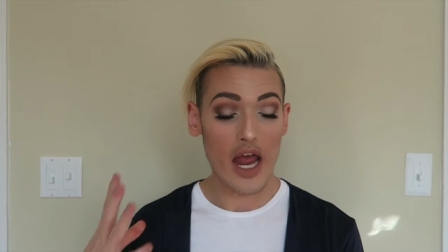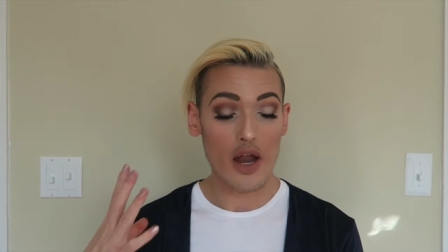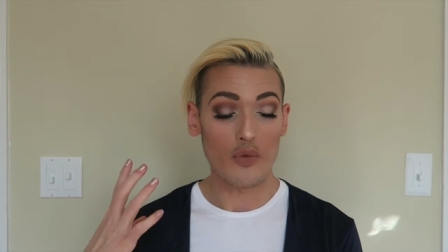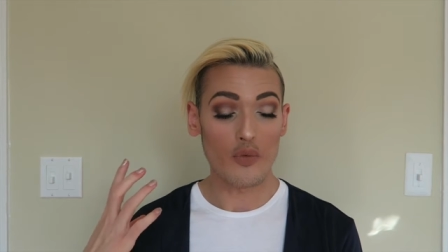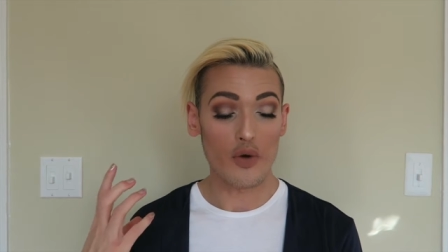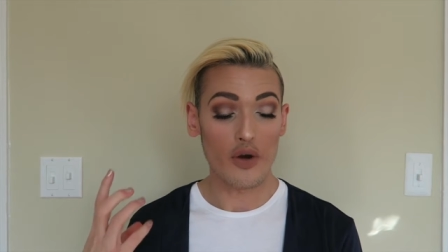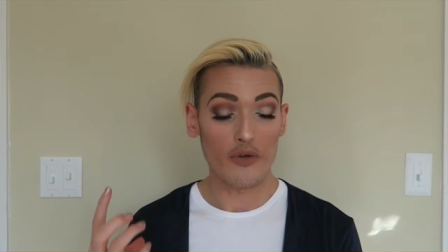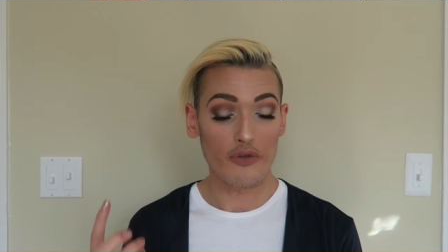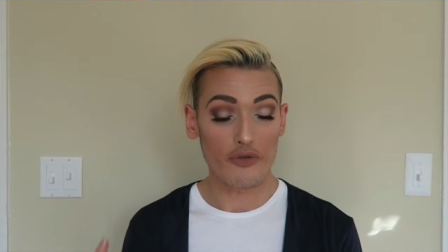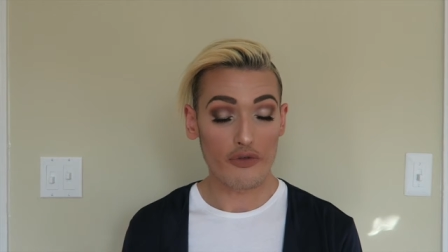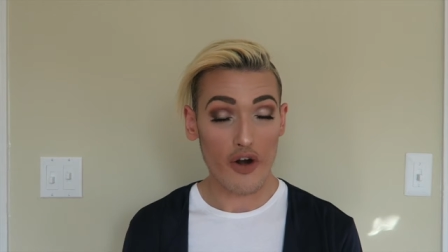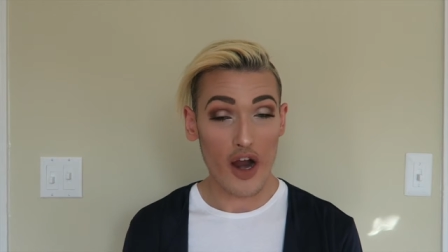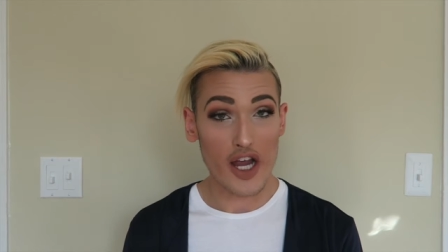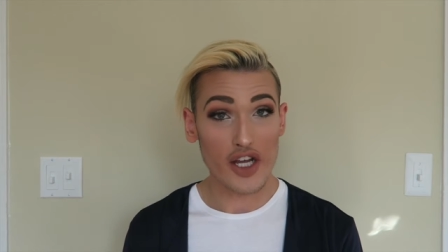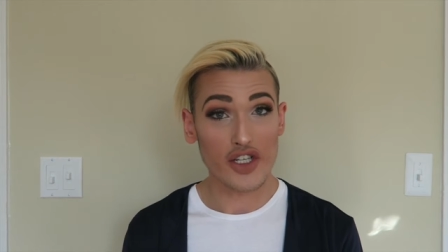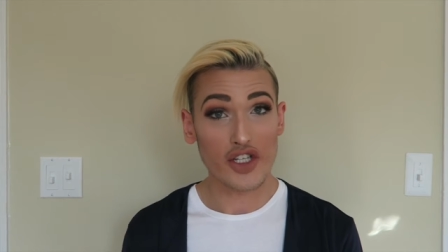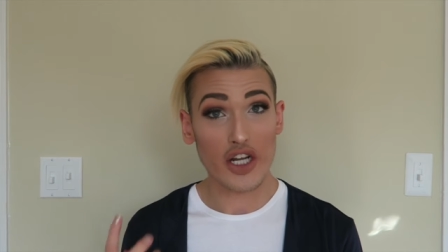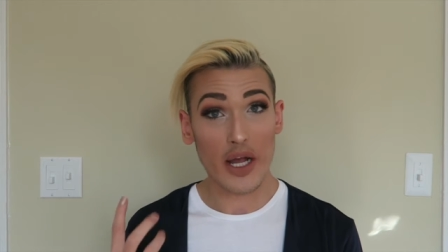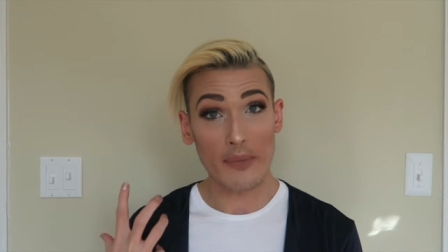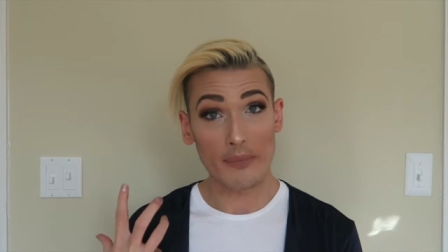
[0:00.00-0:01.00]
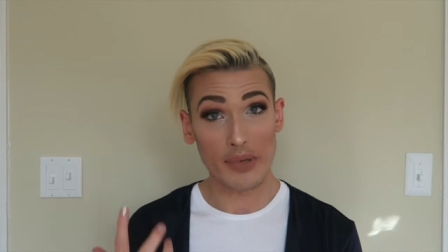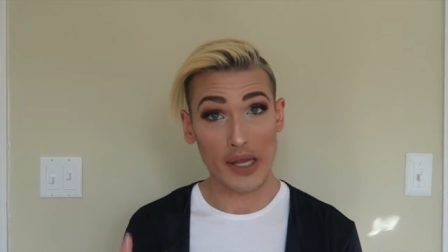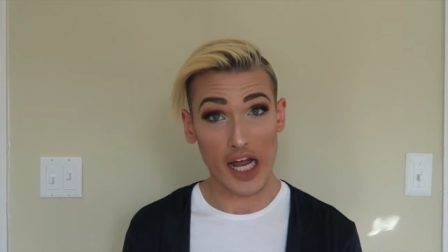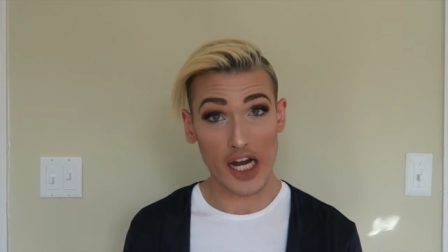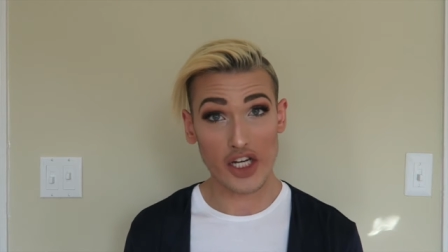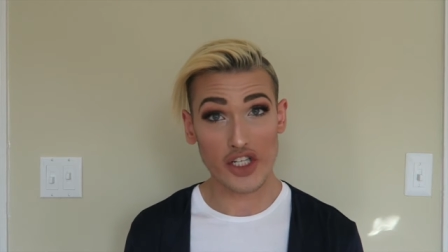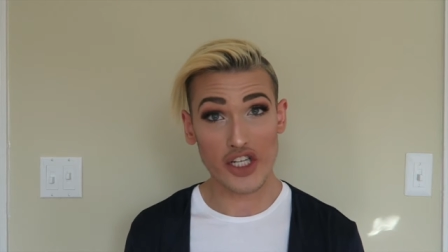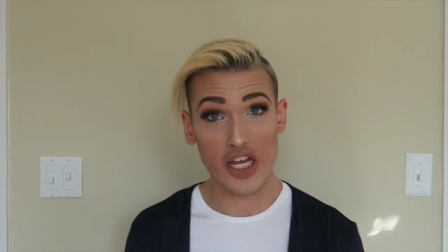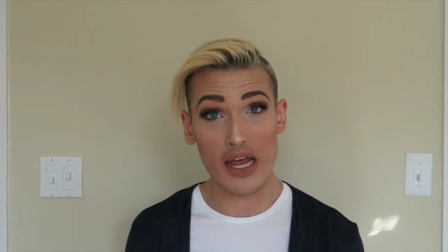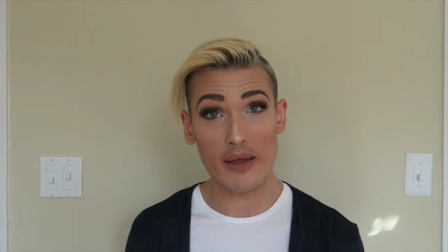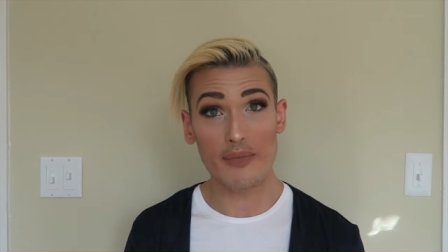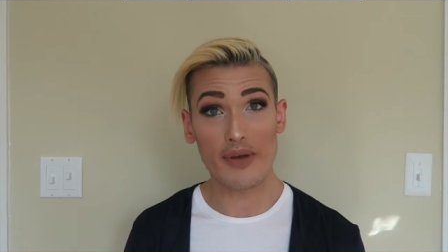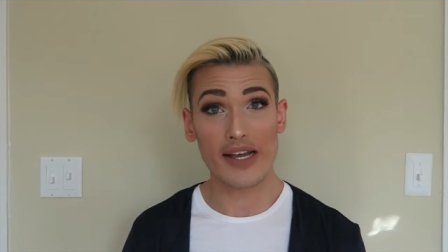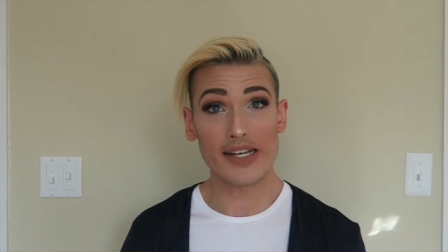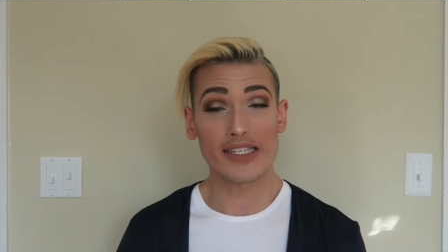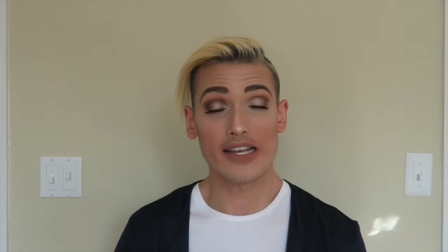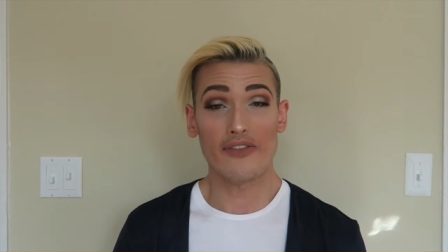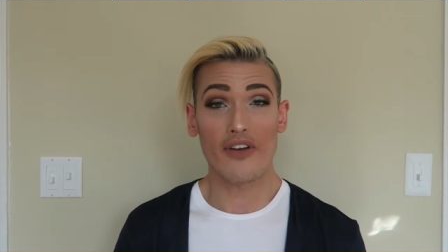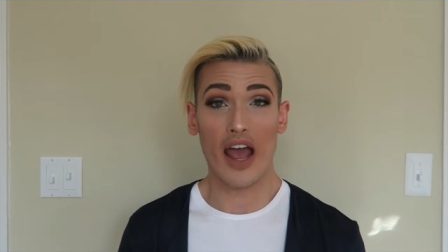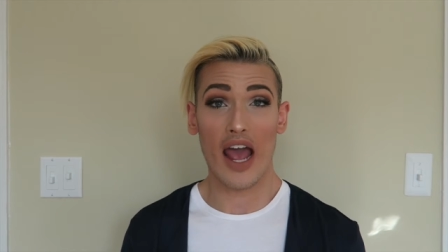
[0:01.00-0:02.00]
and refreshed complexion
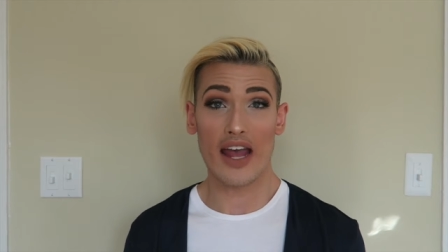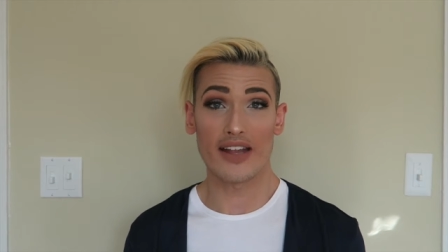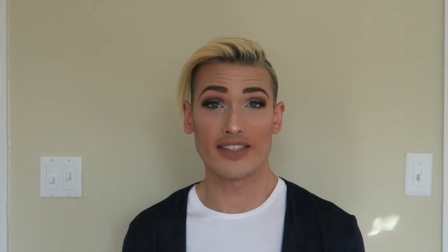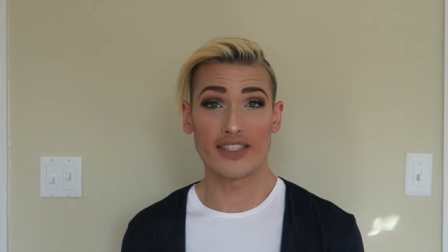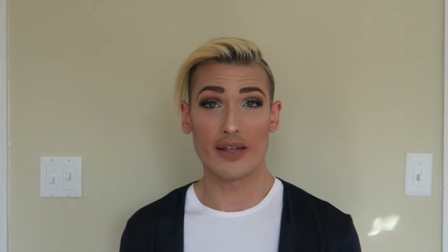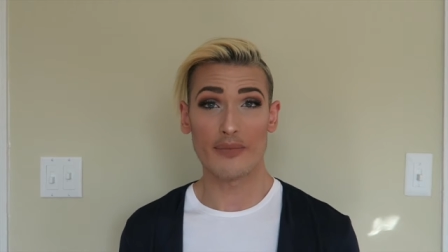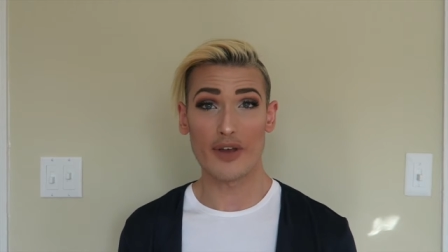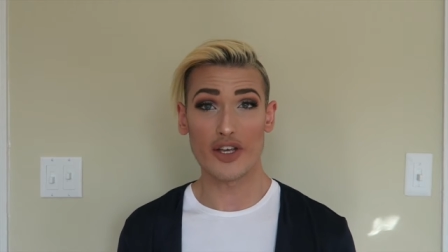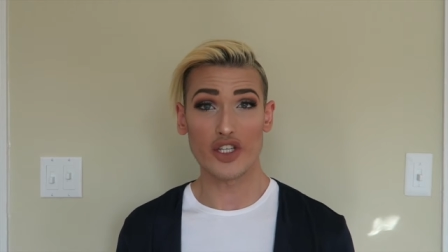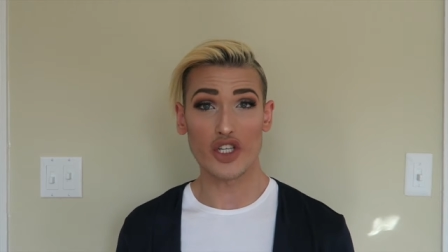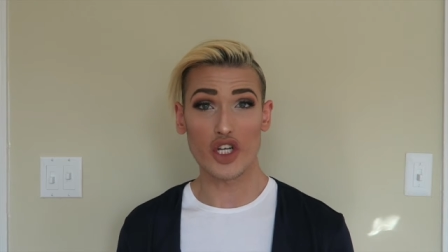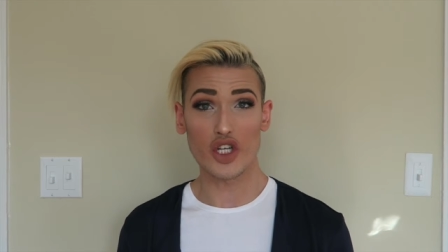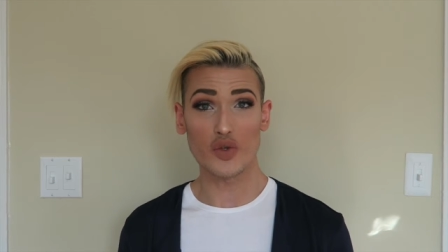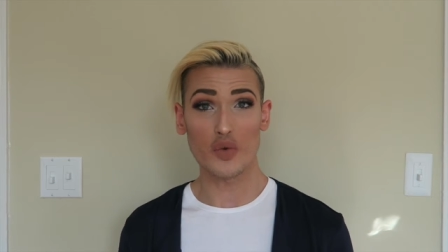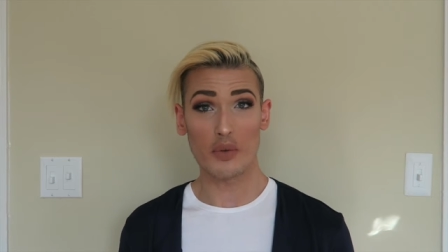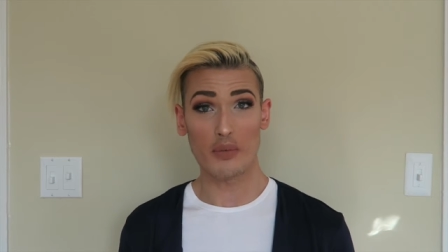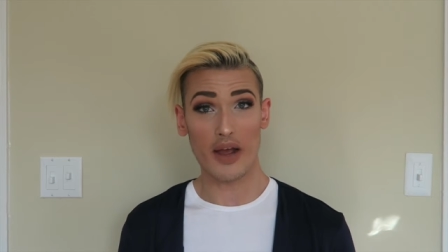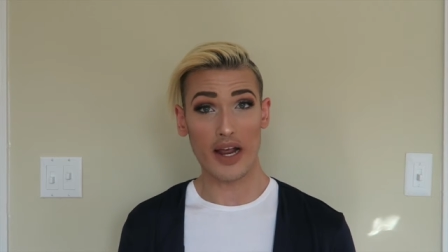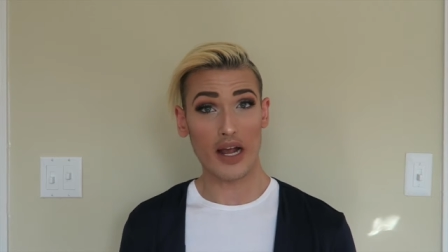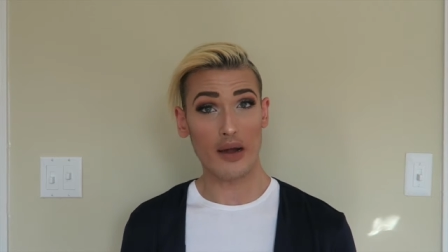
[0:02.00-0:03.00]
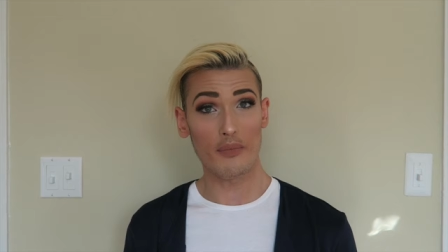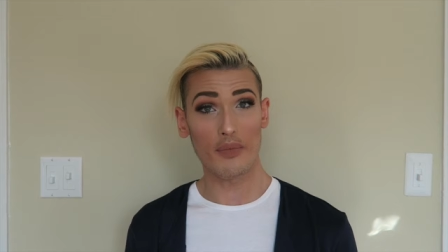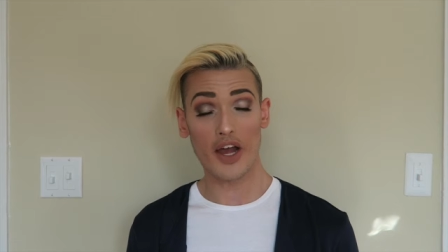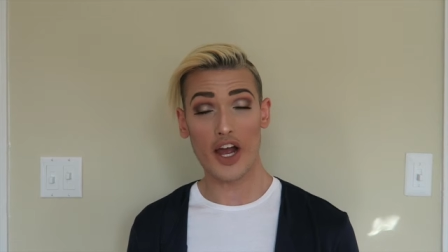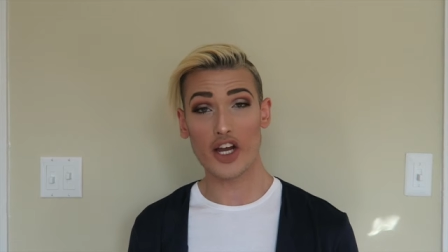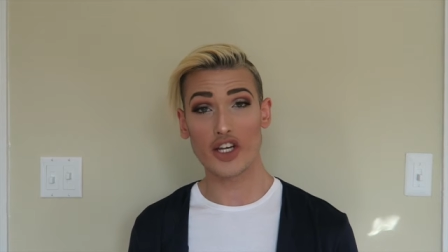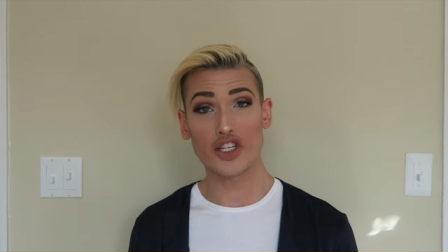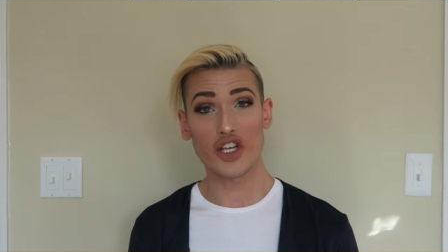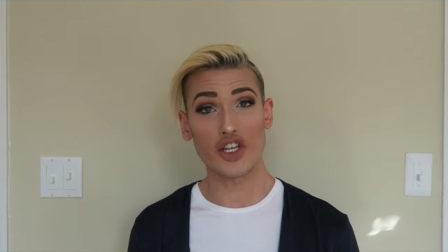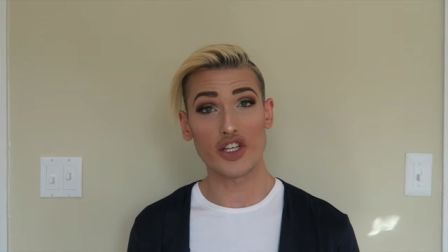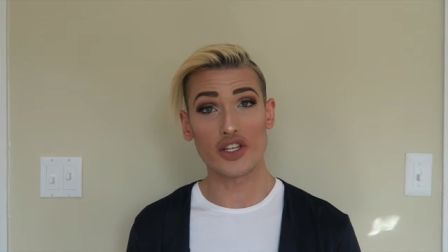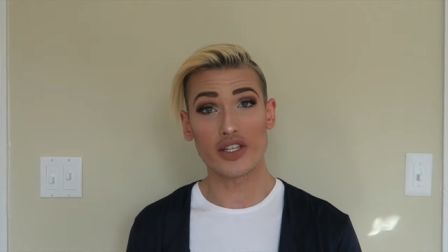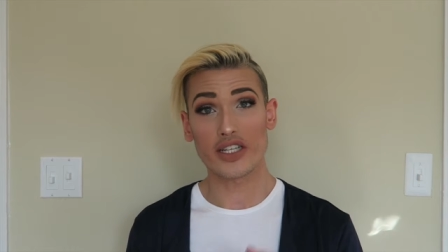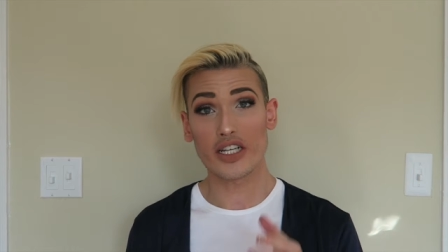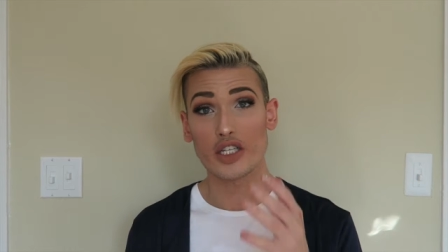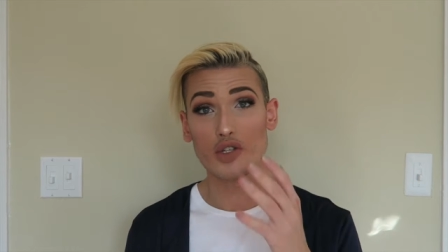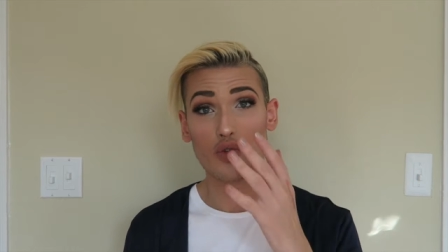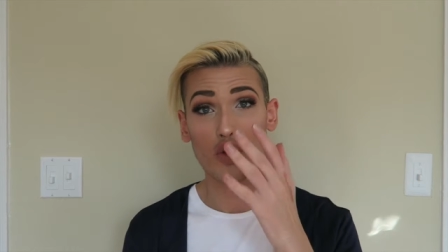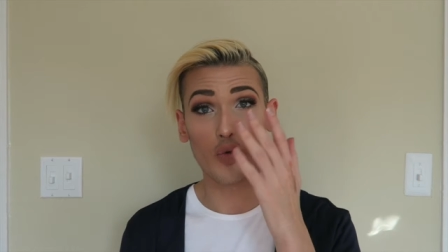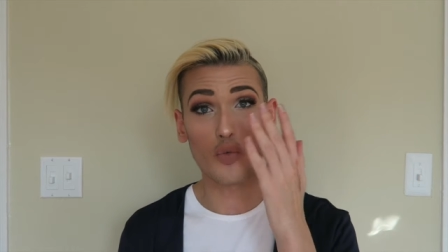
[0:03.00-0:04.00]
because I've had some issues with my complexion just
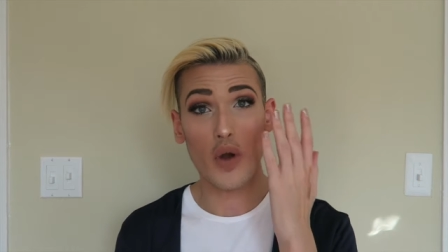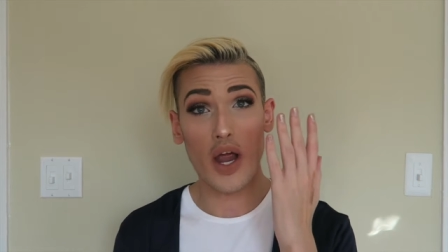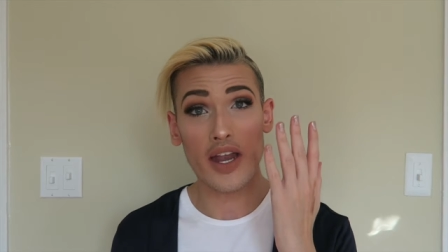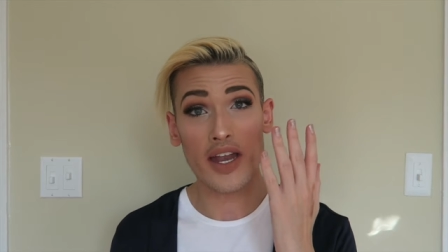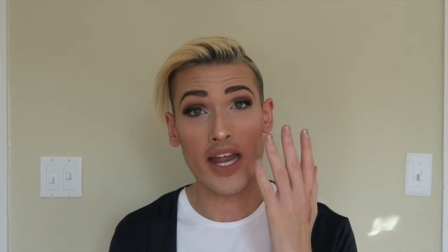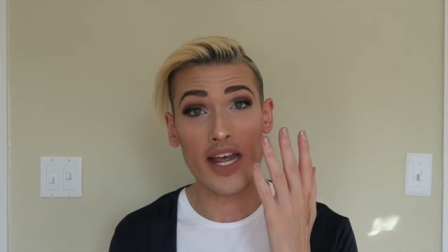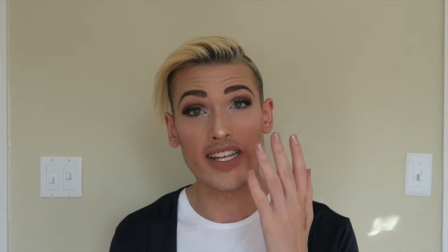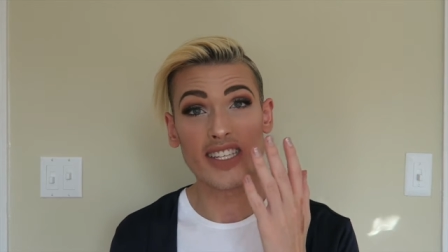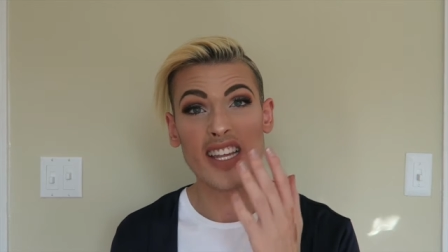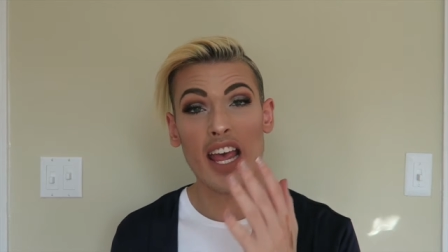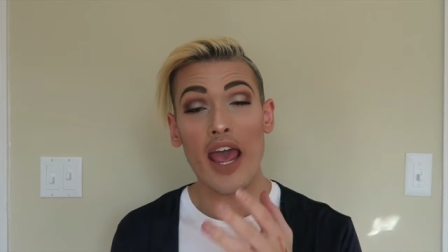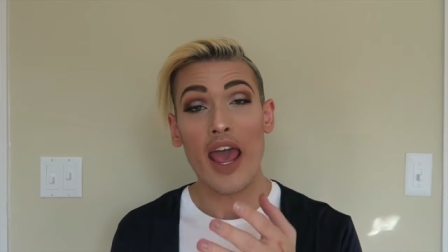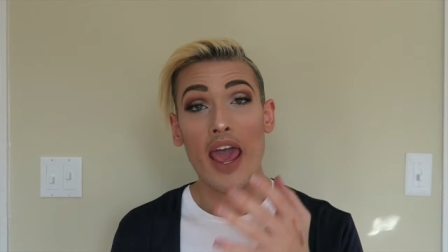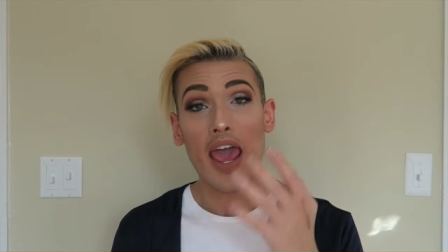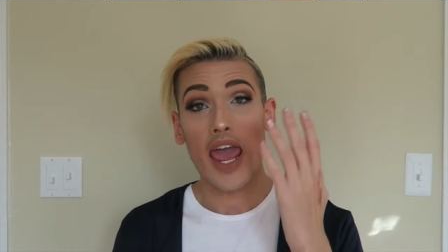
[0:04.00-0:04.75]
because of the redness